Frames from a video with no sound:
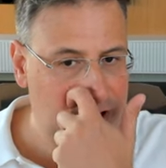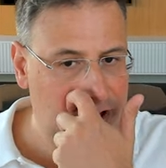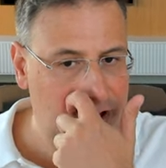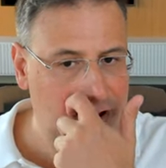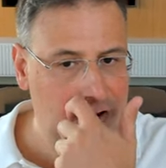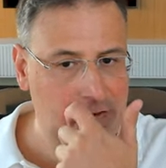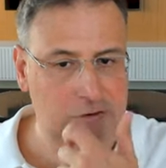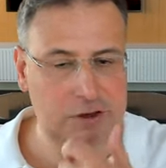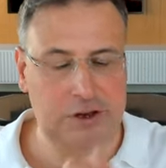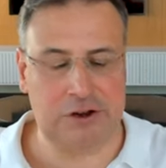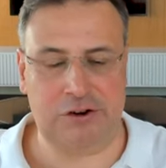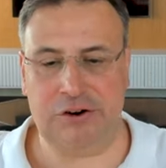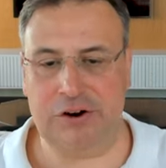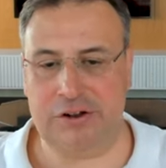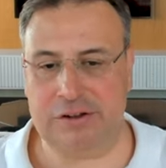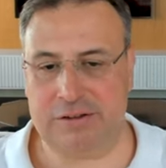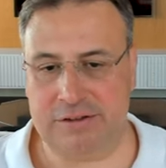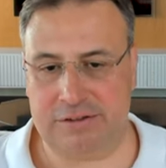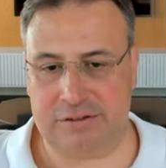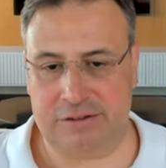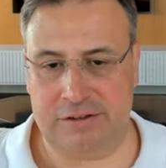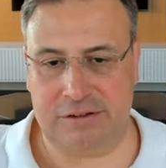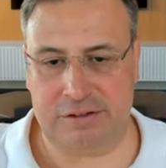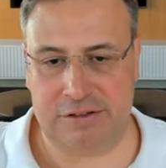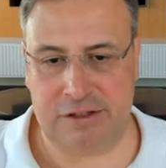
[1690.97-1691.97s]
We
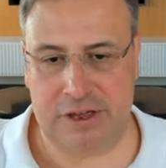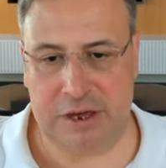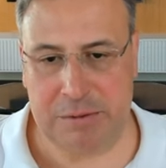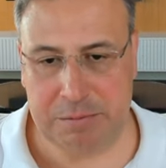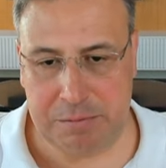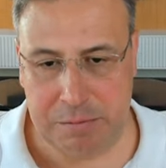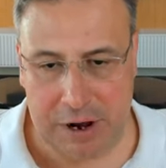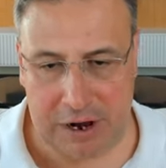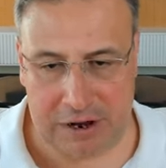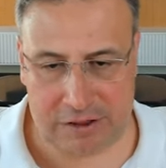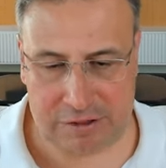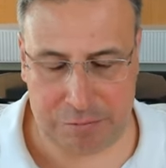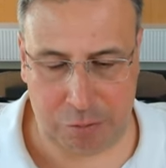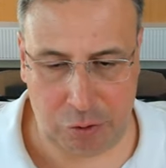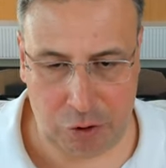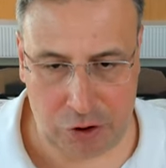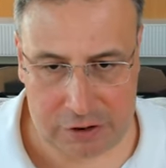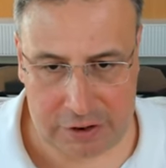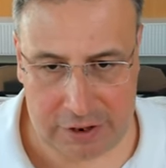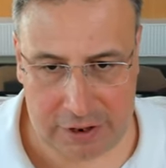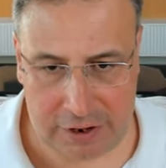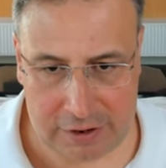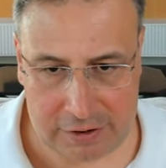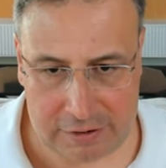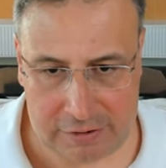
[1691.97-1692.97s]
created this inbox
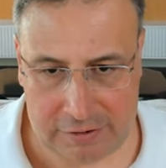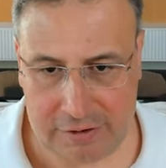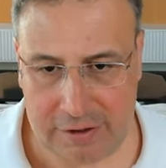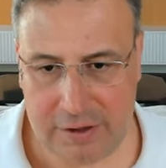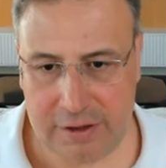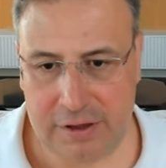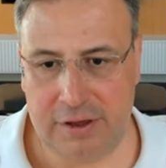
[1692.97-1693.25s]
product.